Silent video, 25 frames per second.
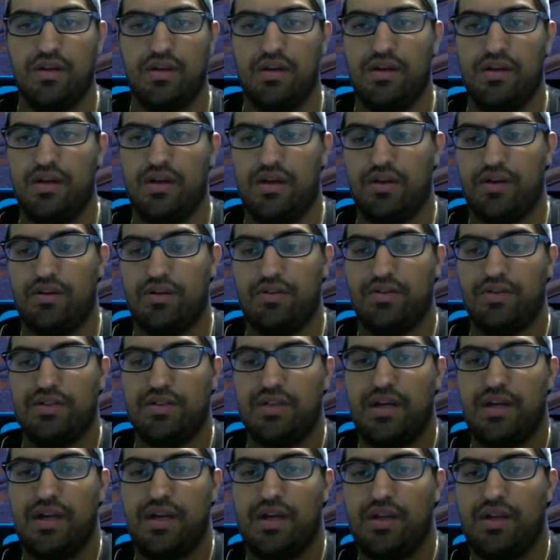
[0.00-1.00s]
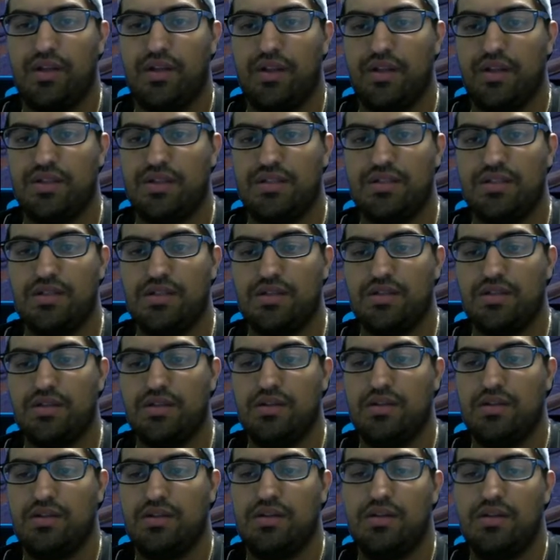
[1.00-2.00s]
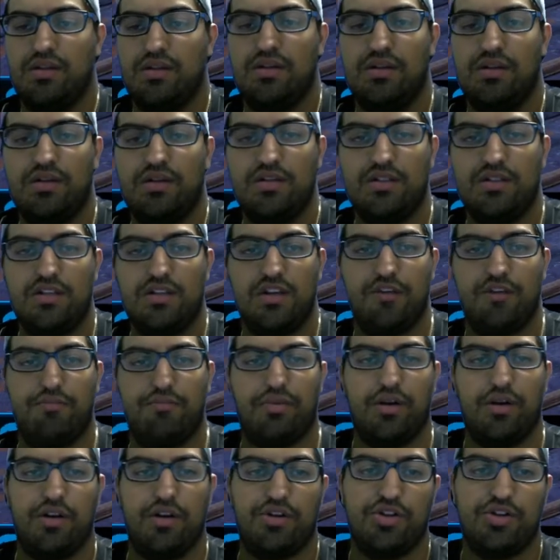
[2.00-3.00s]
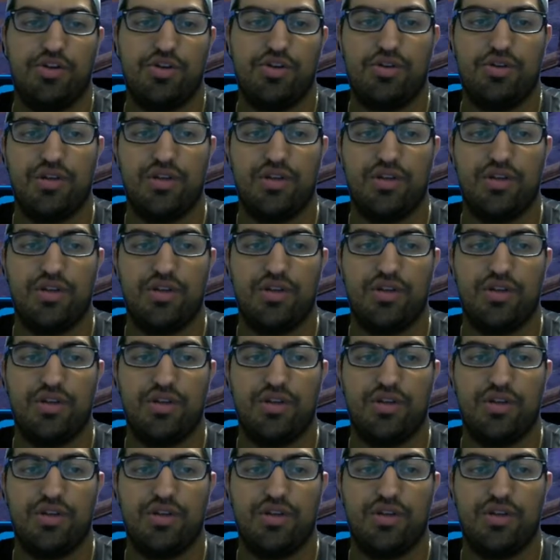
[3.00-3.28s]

Counterattack. Let's see if Punisher will